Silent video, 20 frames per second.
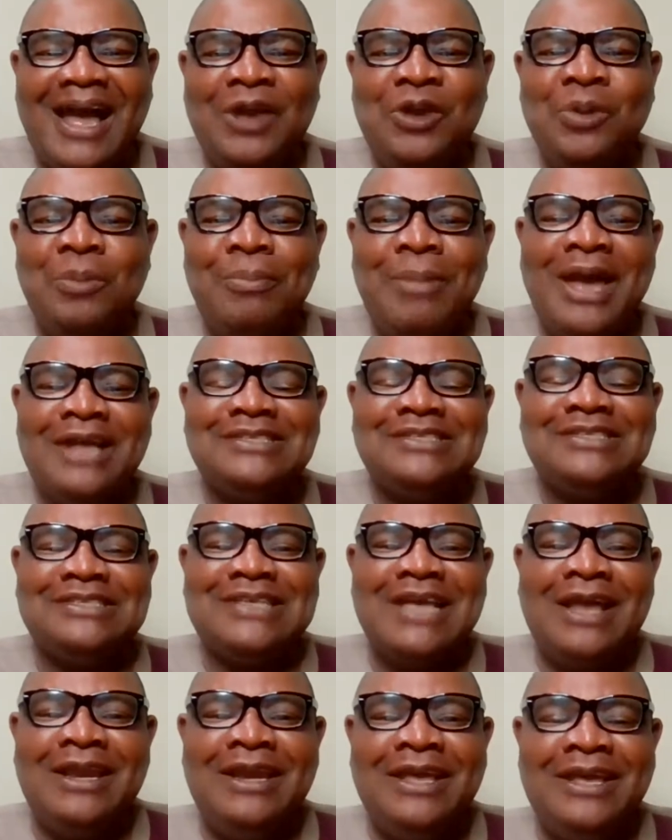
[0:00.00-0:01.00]
and you met
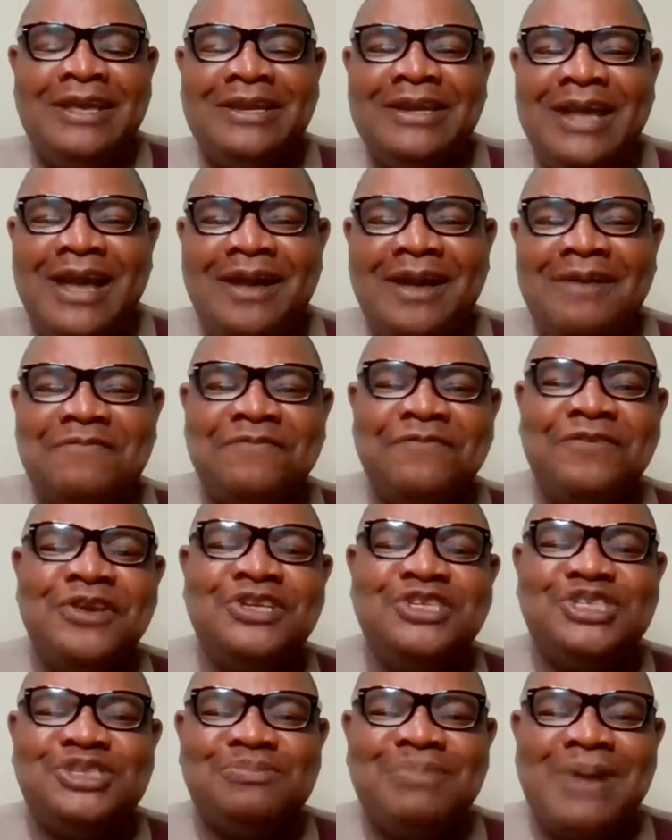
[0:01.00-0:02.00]
selling
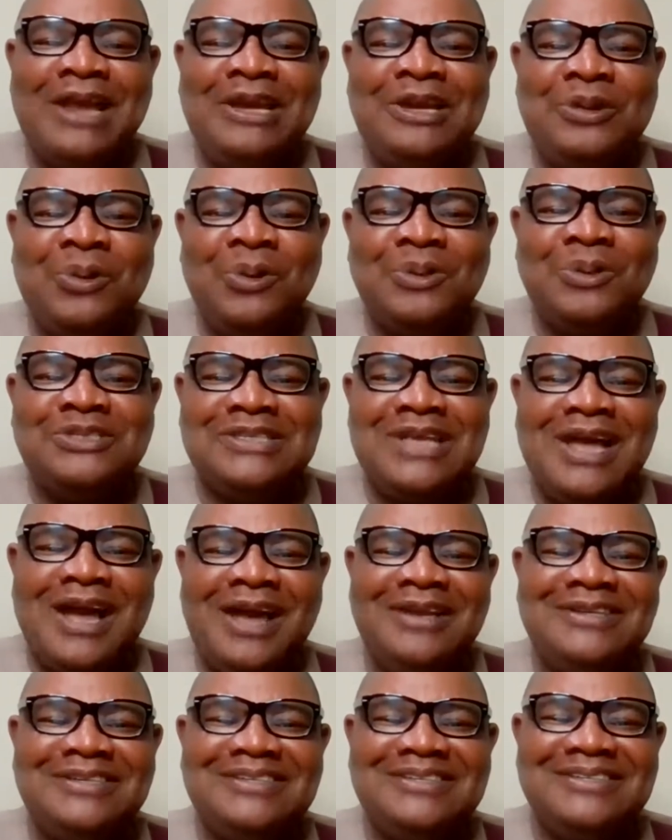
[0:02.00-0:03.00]
fish by the
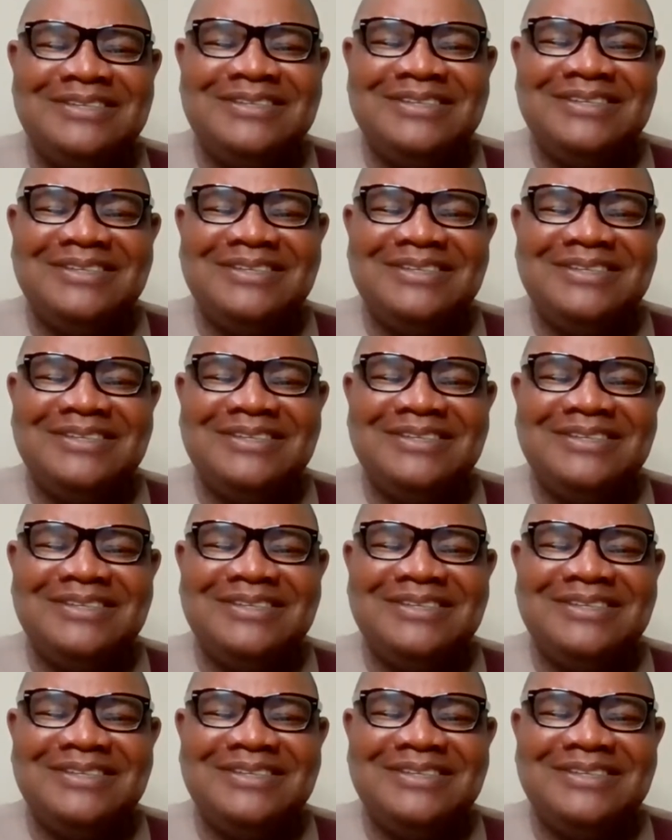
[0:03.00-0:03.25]
roadside.